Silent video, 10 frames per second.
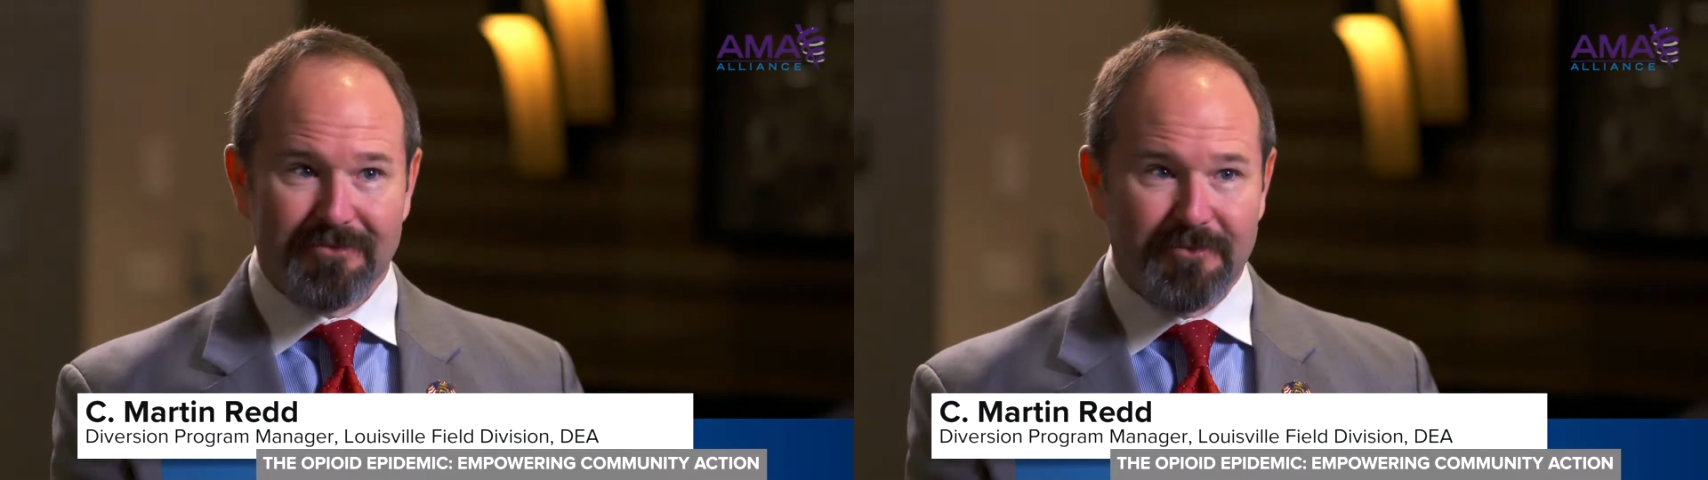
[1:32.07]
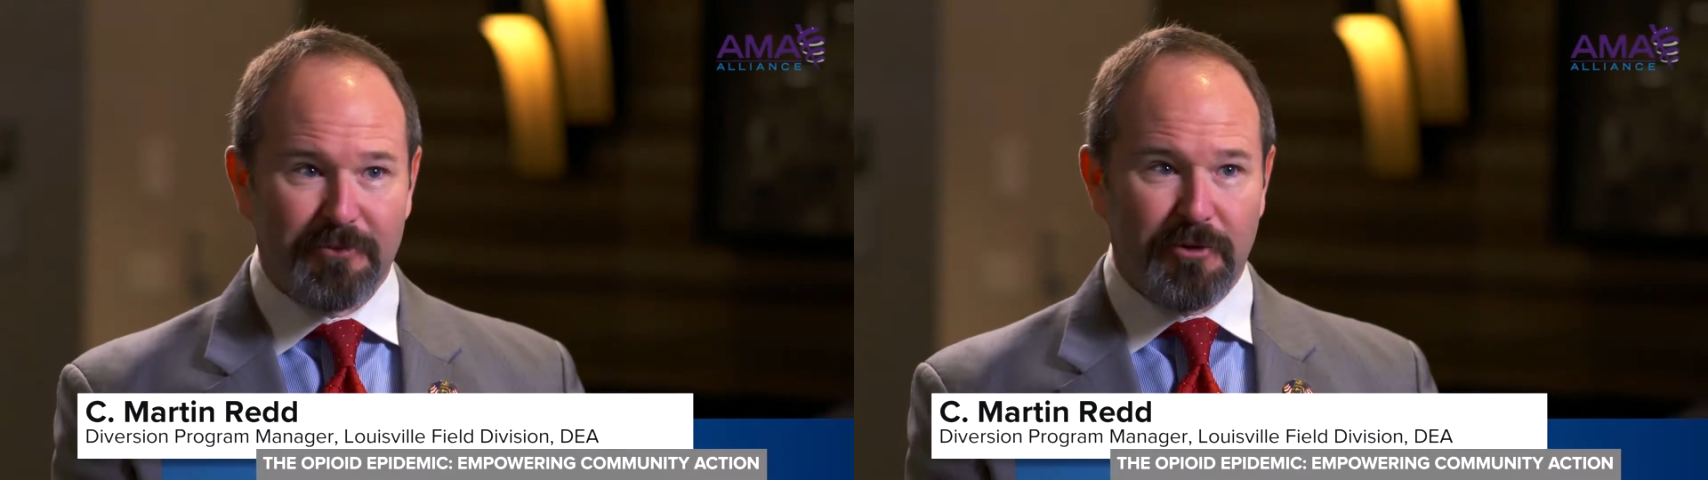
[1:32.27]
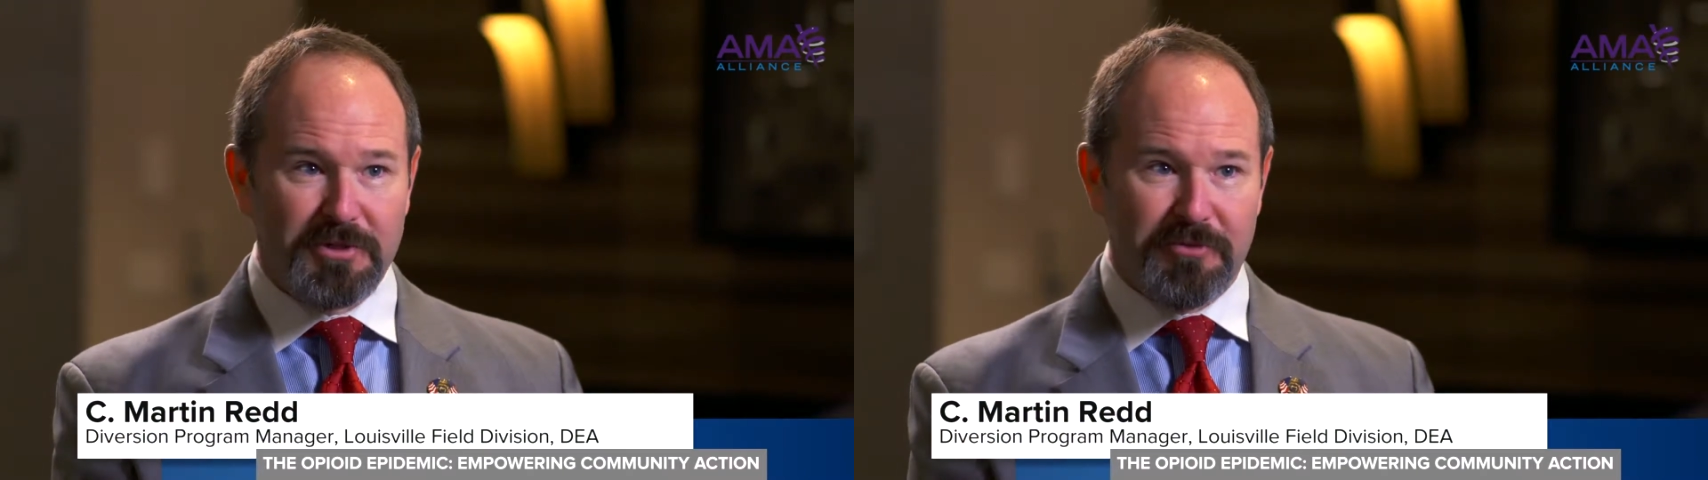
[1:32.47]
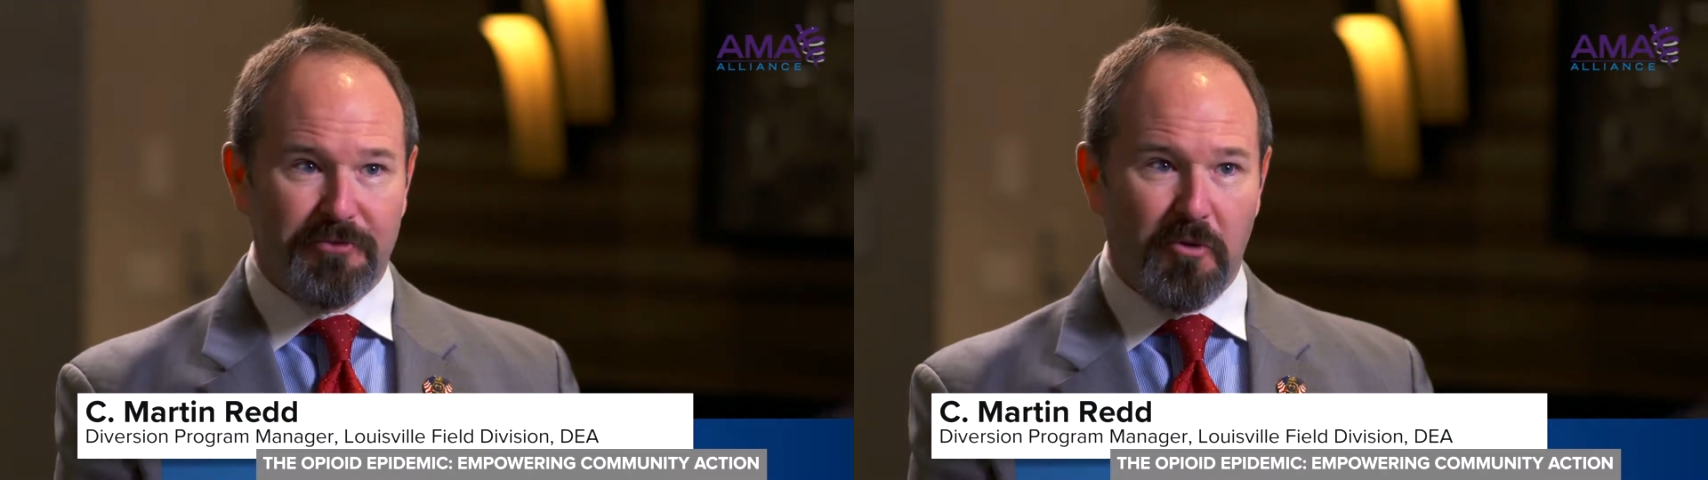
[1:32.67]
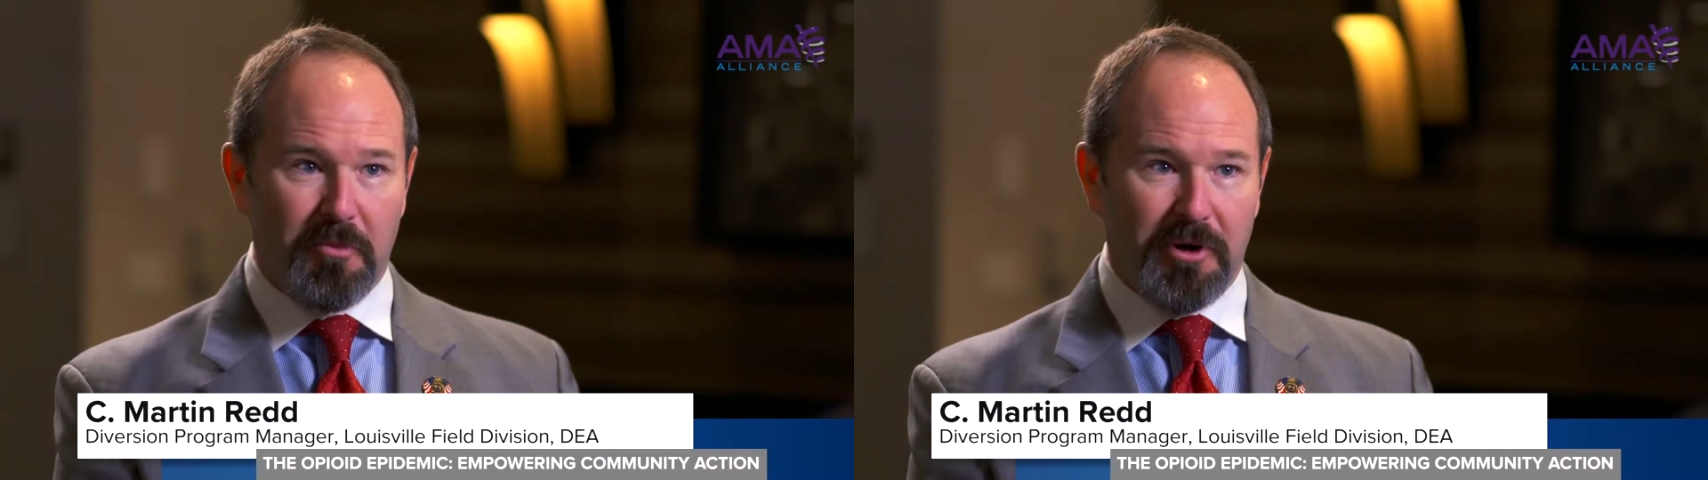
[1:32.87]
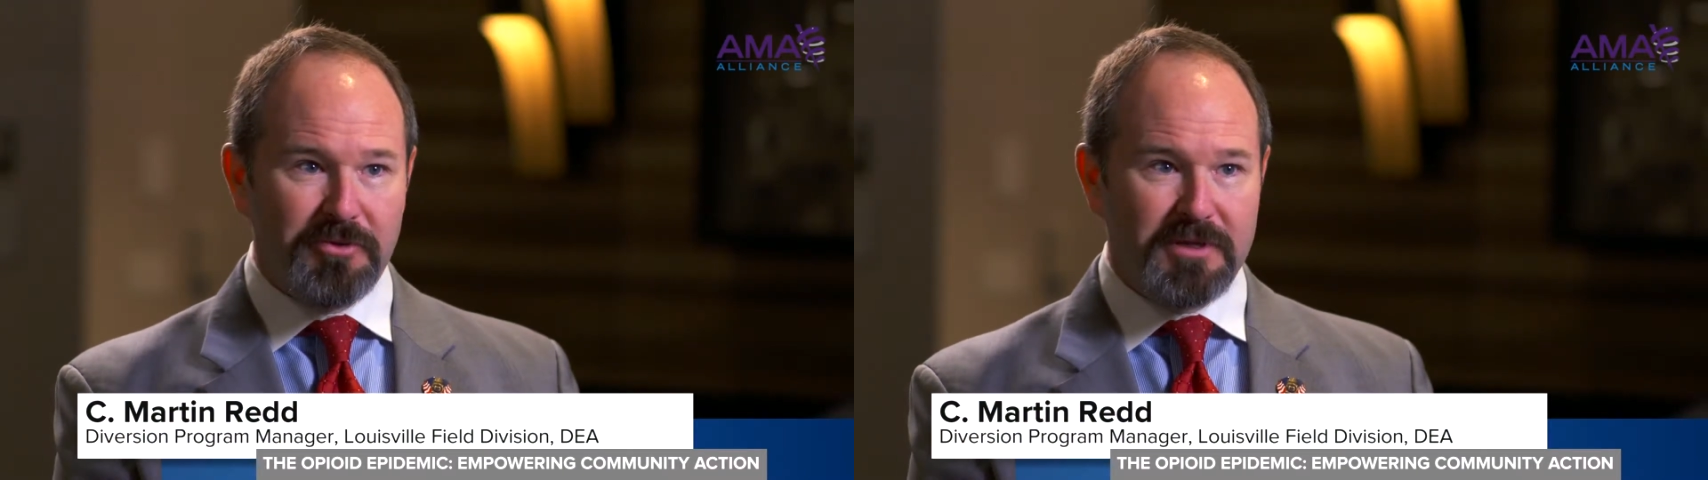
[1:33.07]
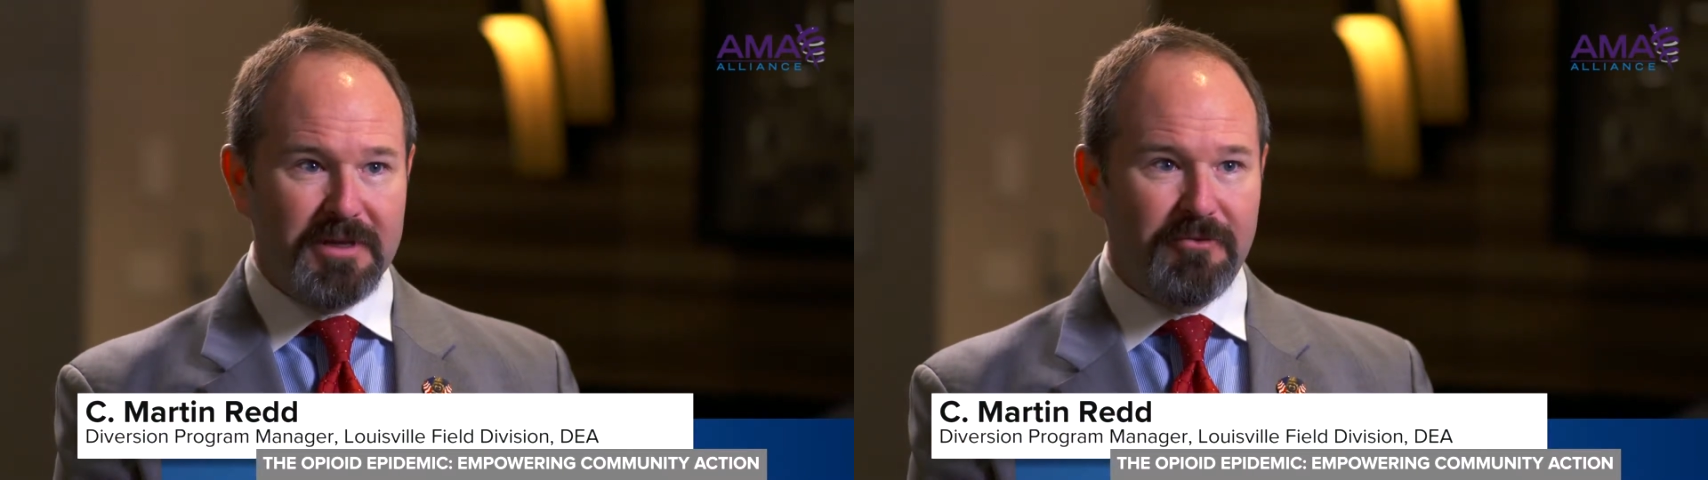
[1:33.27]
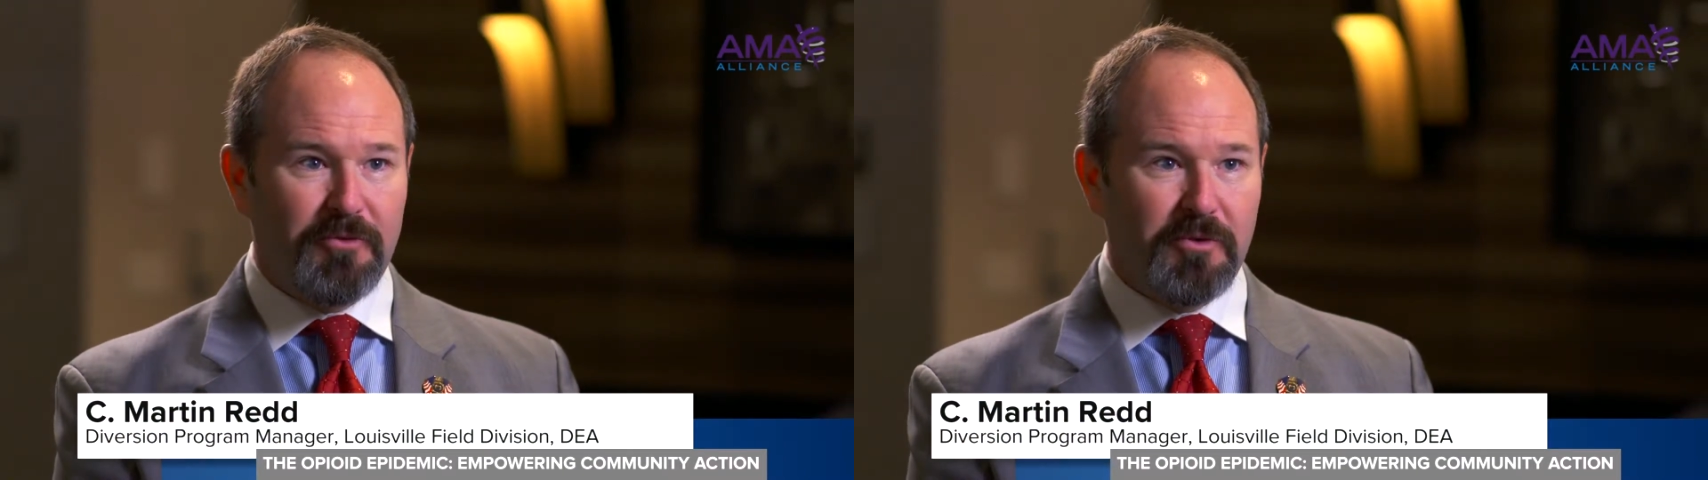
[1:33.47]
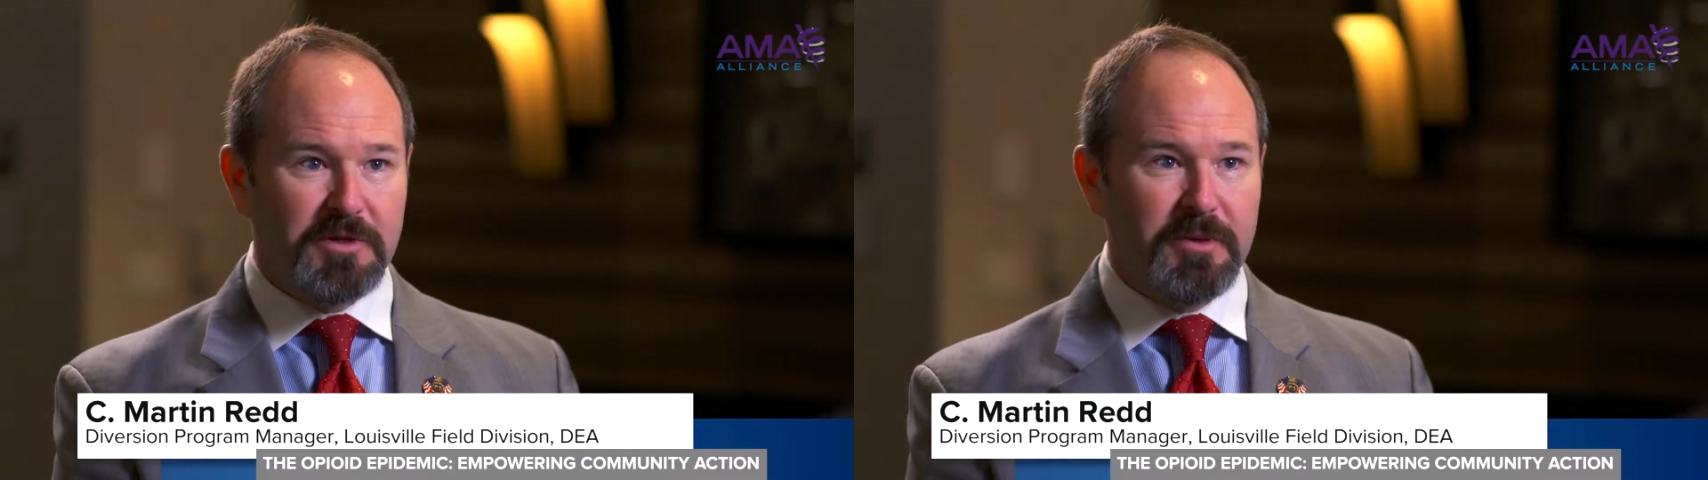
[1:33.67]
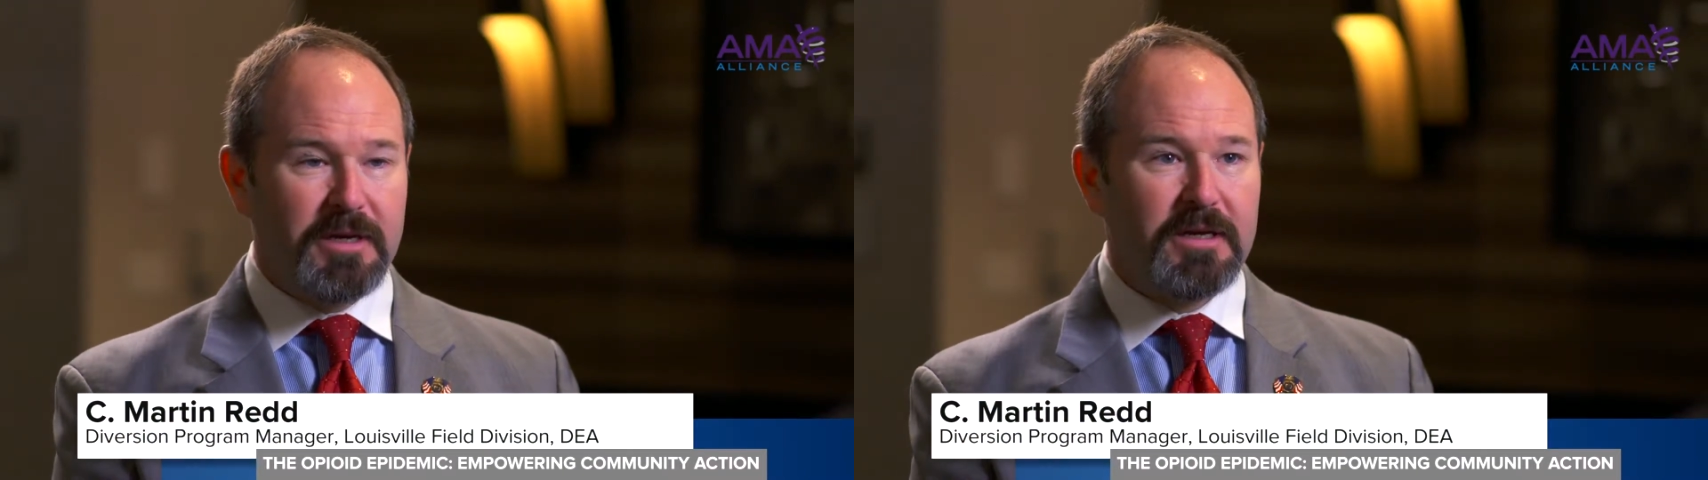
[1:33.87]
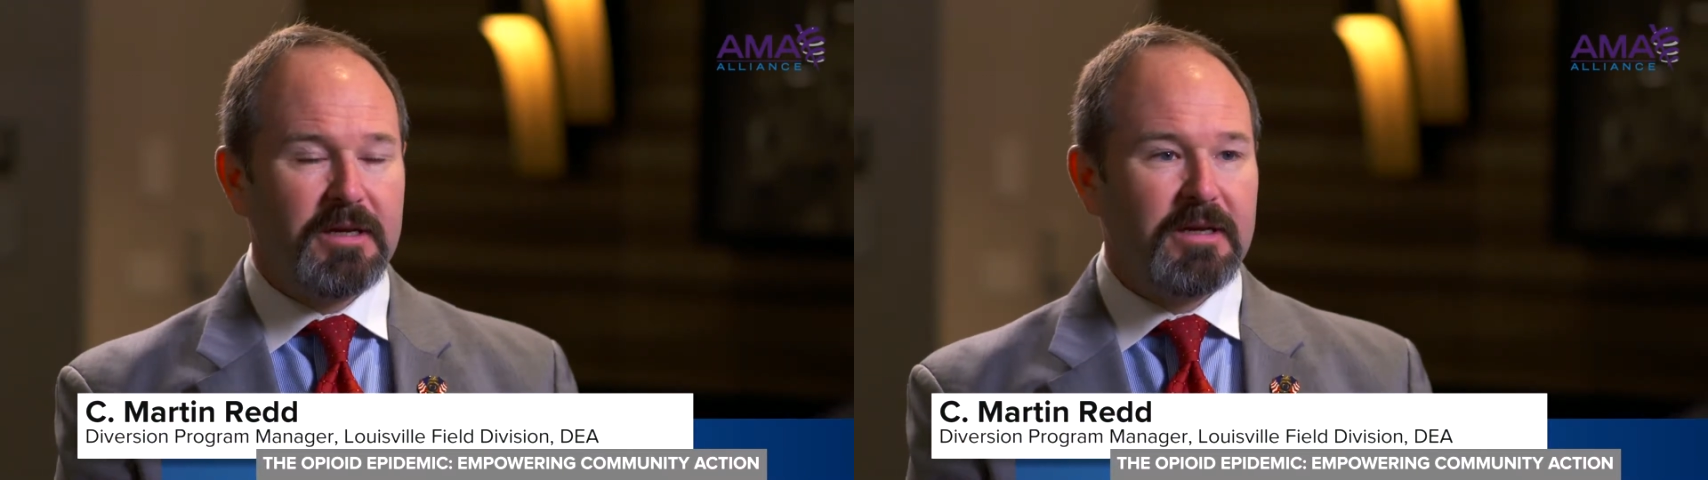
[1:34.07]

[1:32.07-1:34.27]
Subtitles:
first and foremost enforcement.